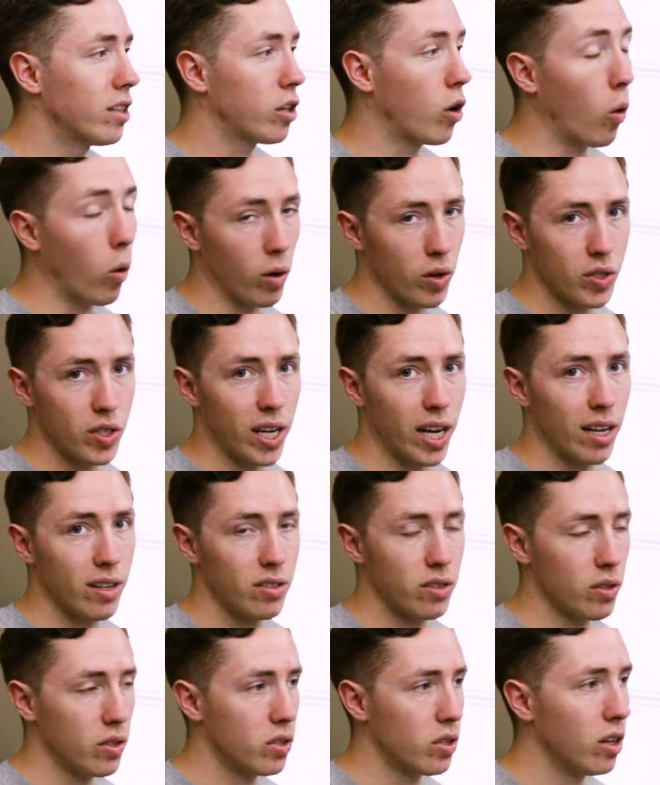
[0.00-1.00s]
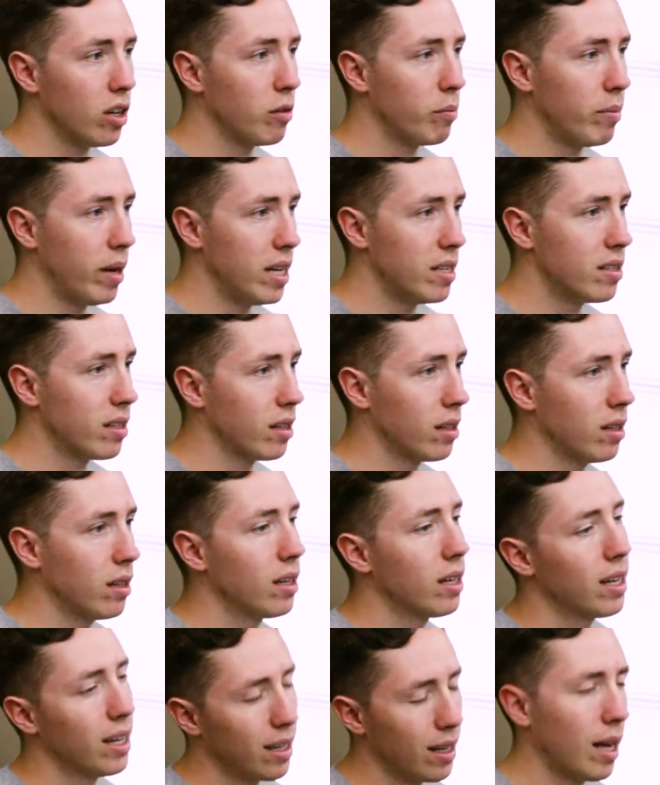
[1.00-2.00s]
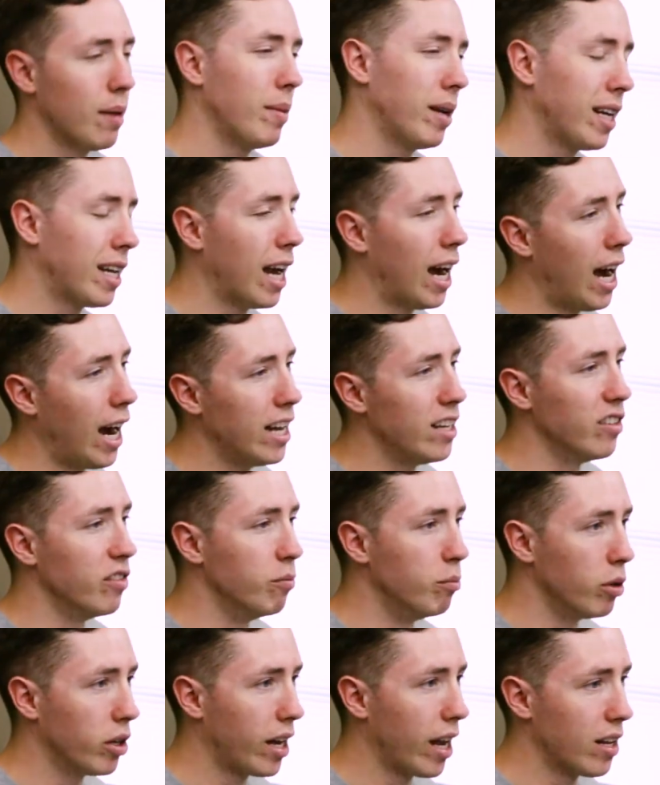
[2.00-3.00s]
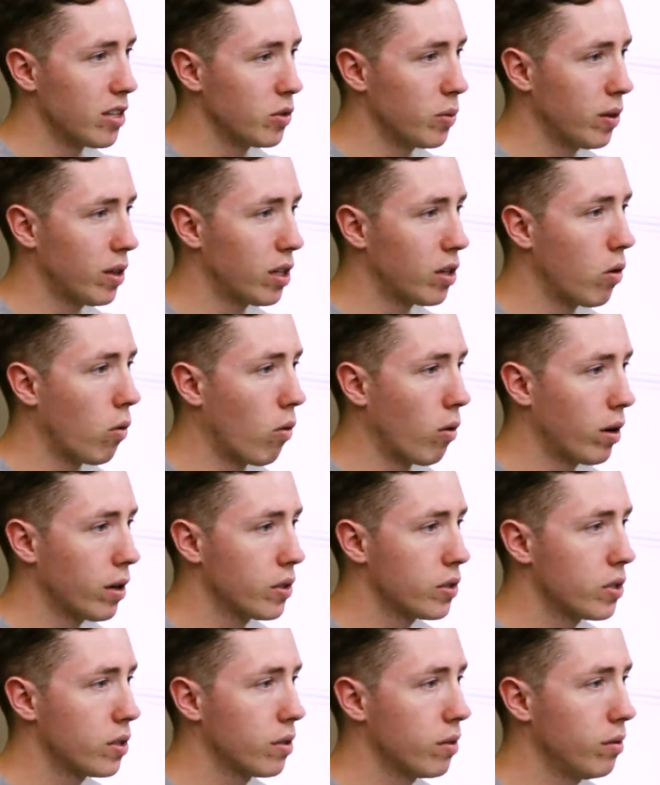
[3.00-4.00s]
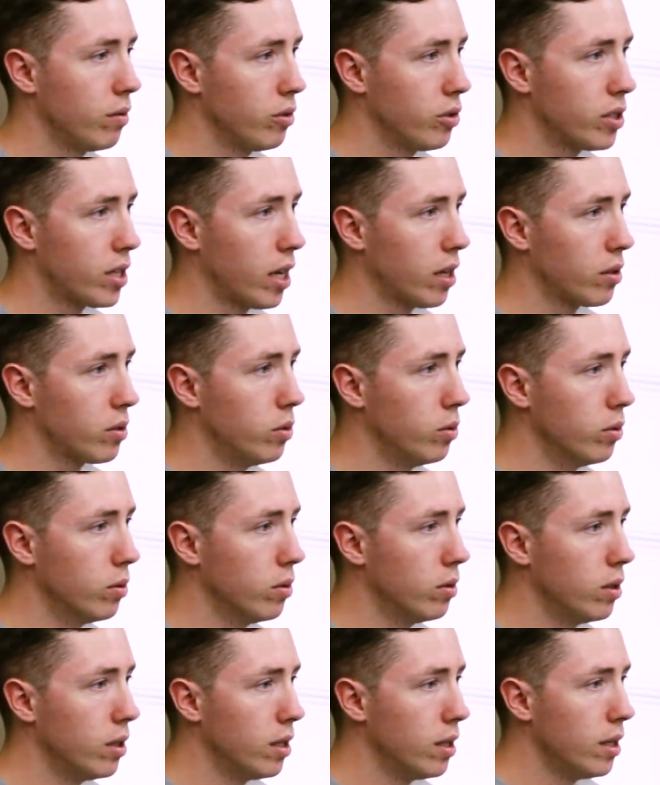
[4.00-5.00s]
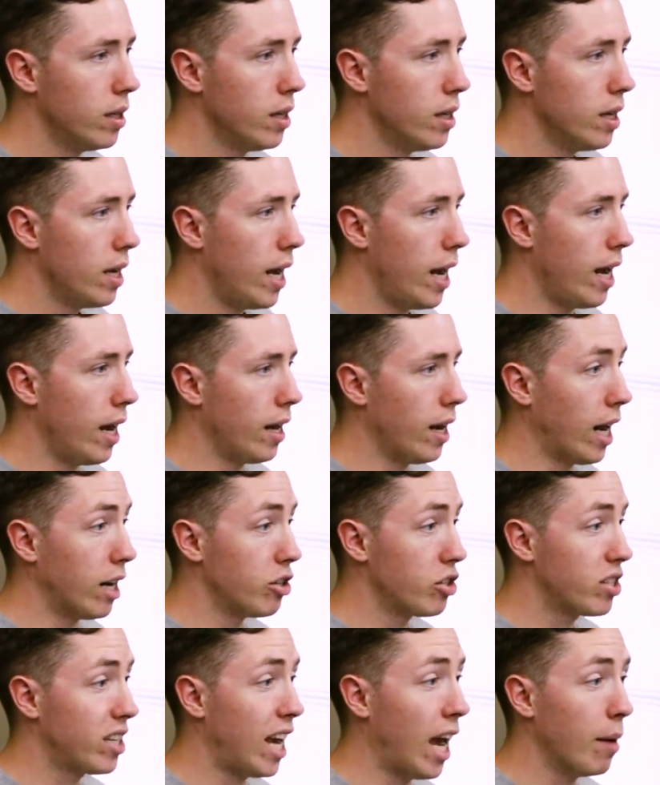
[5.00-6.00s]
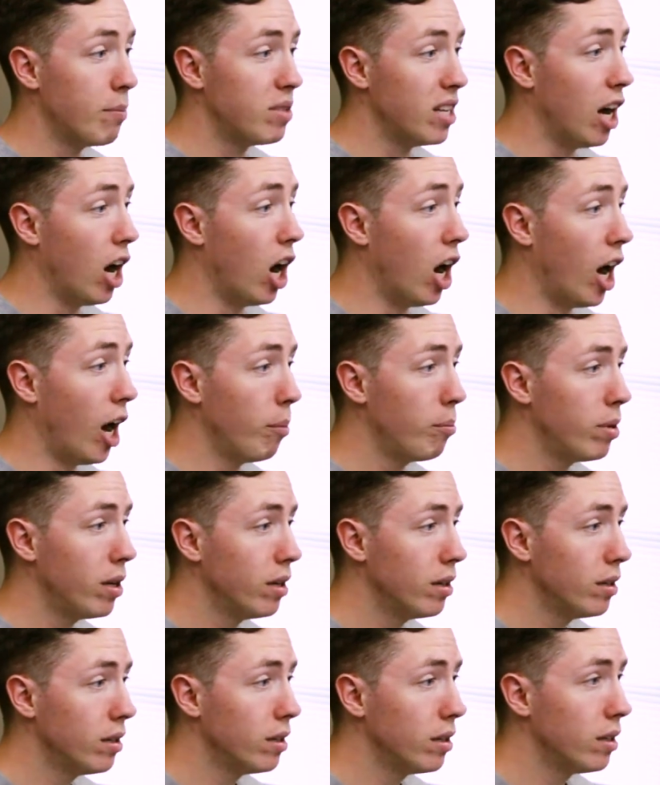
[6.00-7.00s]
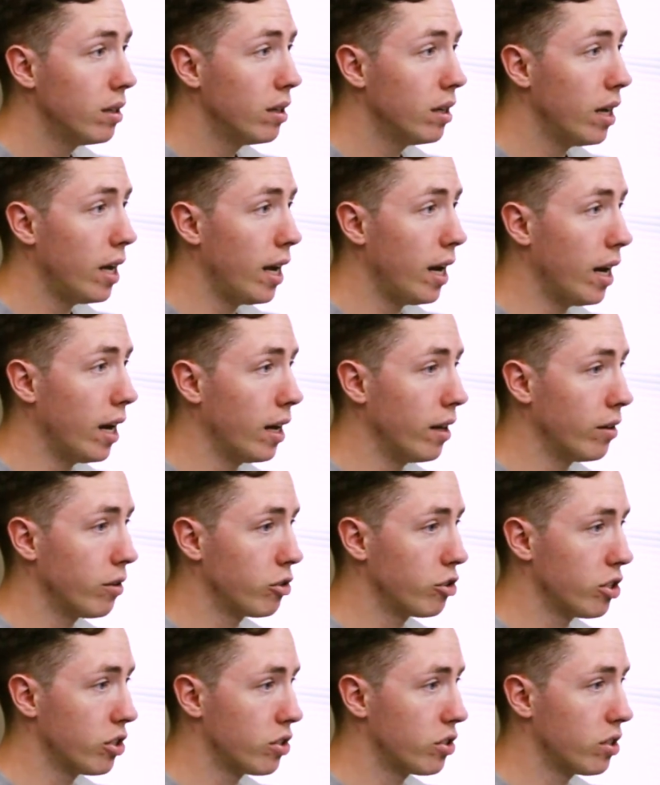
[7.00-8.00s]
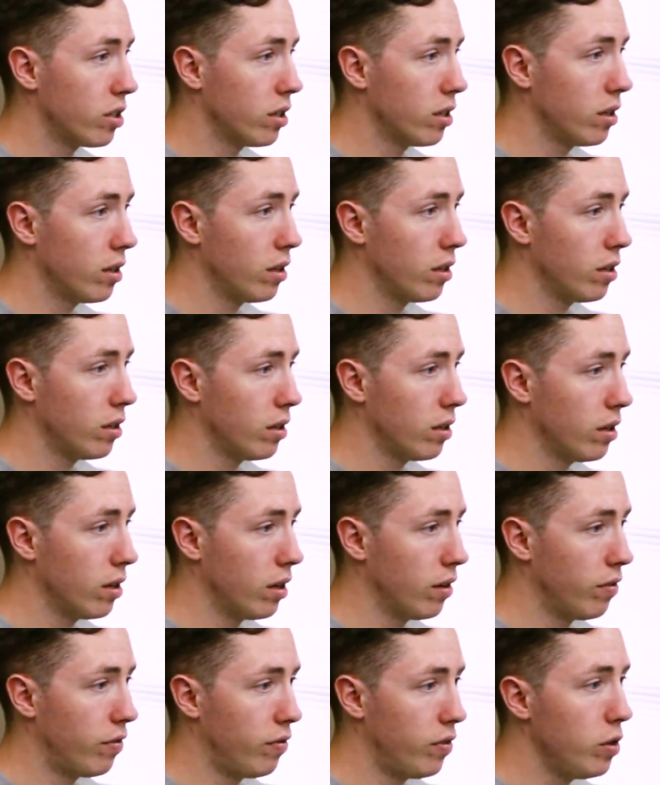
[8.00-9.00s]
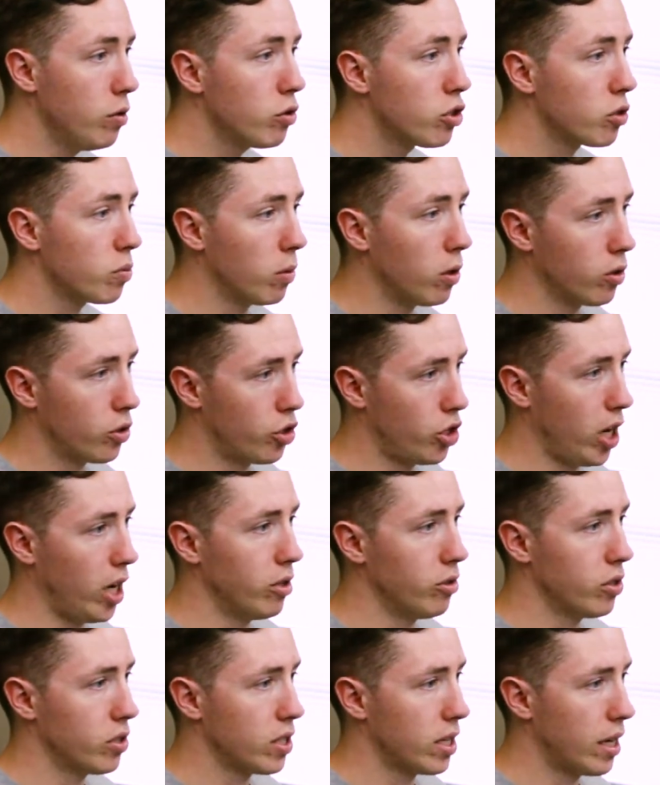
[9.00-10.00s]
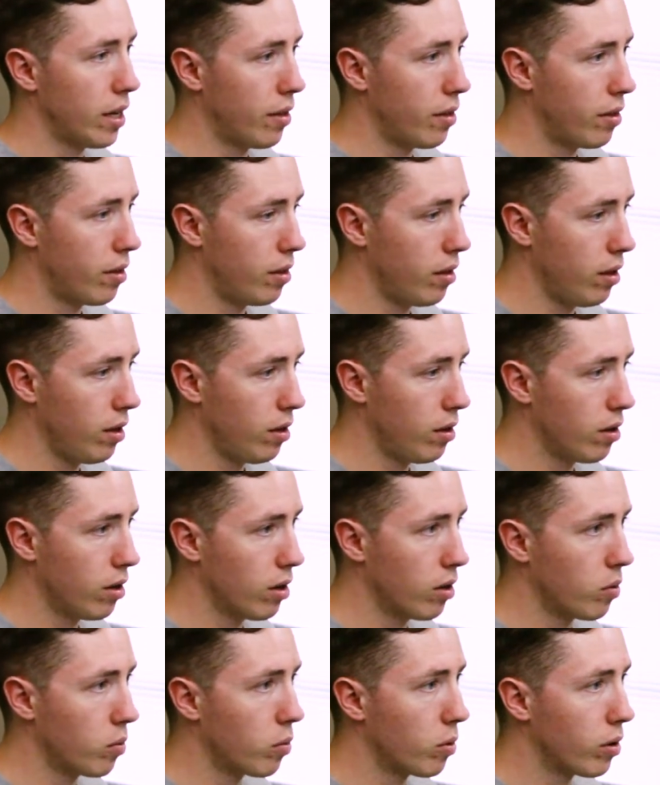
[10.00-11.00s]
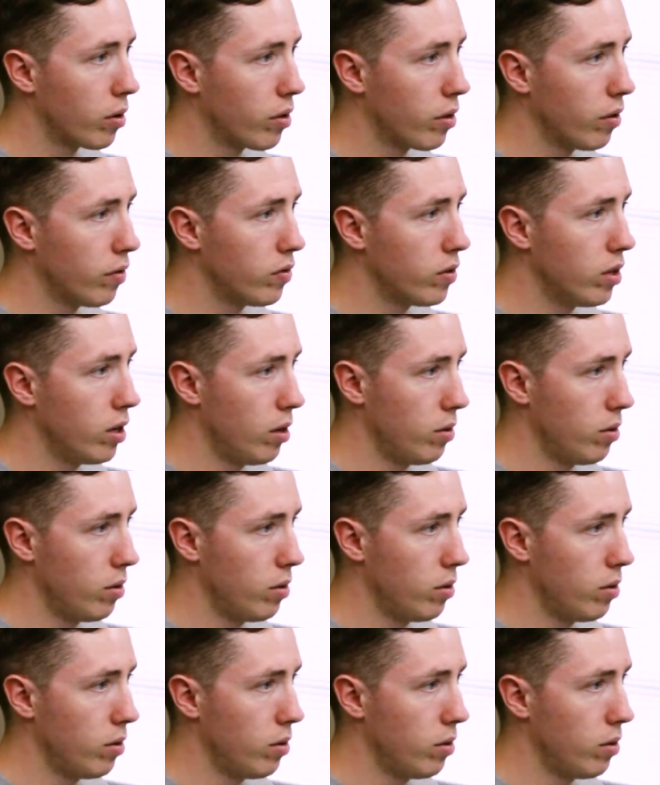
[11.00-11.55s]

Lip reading: hit the chorus again. So the song kind of bookends with the chorus, which is kind of cool. And I just kept it up, and there's just a few small changes that I think are worth of